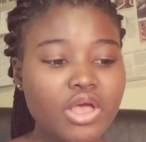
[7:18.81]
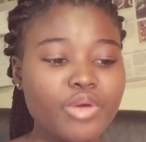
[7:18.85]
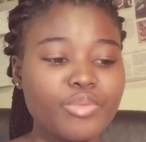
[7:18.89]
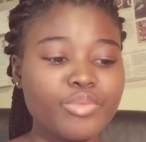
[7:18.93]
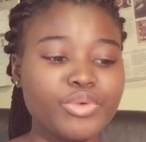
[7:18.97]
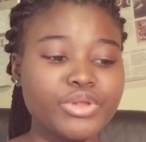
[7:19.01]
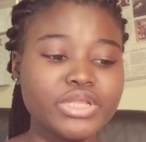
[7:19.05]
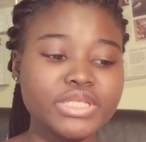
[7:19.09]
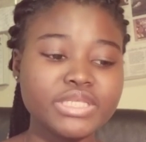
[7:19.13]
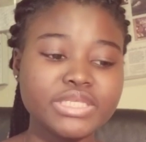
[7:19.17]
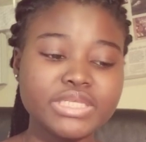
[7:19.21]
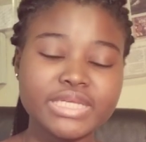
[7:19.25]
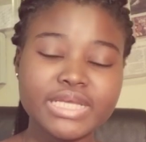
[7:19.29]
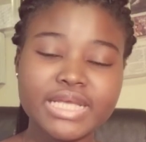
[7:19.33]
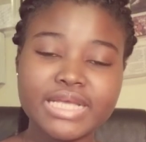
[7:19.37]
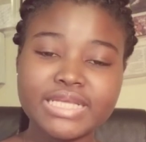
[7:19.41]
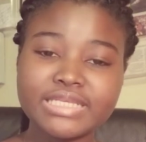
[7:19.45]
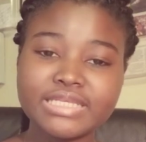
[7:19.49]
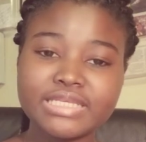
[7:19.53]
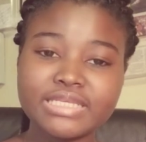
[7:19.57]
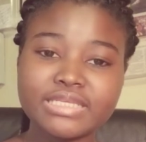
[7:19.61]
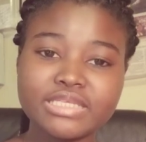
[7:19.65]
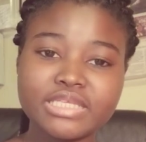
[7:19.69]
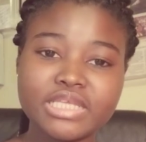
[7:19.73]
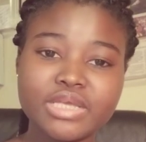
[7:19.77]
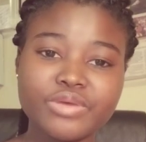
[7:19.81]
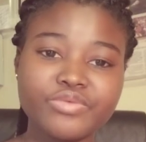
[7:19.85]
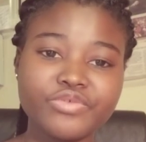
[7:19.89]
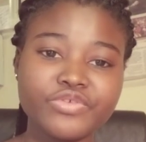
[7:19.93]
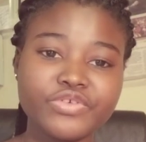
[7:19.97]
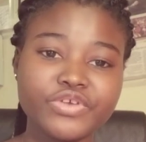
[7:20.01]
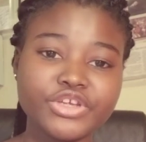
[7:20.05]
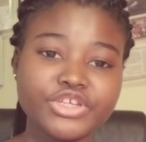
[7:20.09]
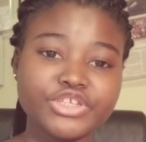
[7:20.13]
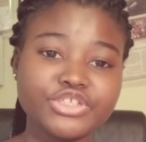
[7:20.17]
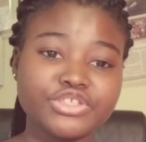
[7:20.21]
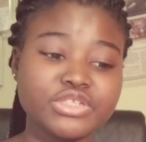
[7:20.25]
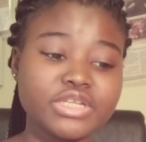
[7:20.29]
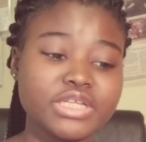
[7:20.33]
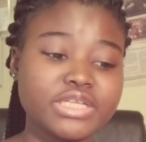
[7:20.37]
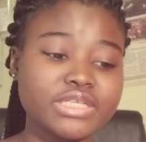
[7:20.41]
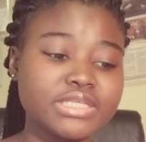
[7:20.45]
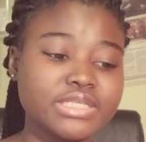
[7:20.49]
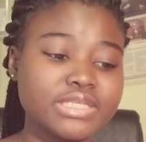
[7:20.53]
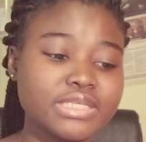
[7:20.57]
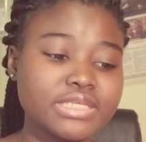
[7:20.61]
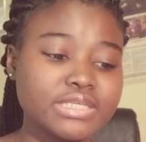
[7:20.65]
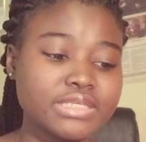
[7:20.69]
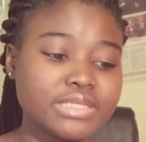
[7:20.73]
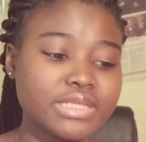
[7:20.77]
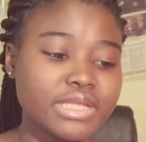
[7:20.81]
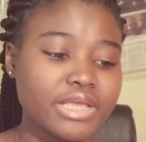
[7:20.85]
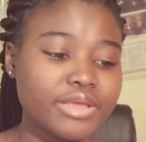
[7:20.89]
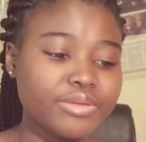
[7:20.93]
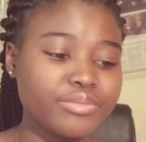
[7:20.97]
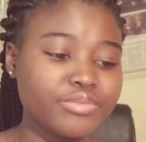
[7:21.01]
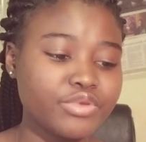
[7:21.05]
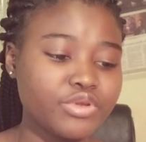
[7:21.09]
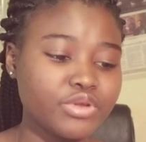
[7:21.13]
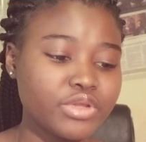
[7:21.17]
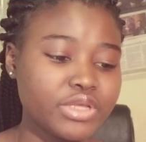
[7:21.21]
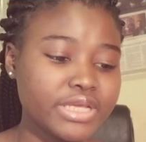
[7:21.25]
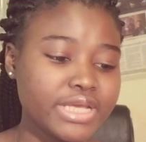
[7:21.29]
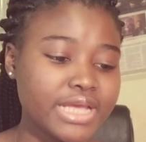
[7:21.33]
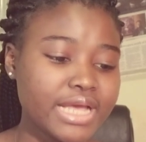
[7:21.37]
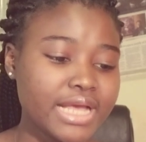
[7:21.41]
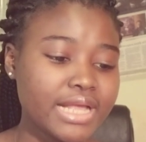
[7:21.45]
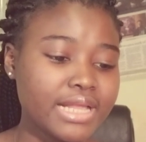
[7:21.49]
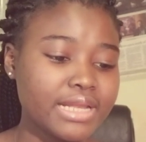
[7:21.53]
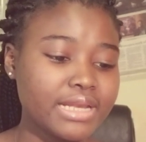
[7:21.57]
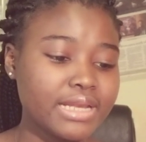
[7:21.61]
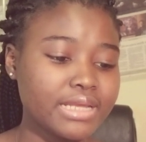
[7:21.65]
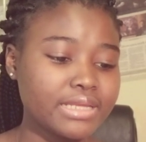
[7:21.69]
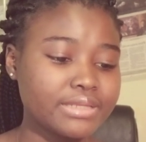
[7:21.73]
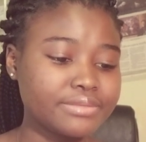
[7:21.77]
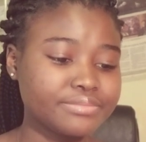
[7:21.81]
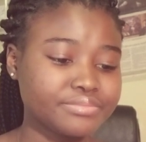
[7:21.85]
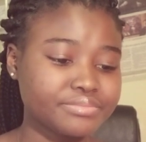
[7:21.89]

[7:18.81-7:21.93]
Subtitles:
political system, recreational system, legal,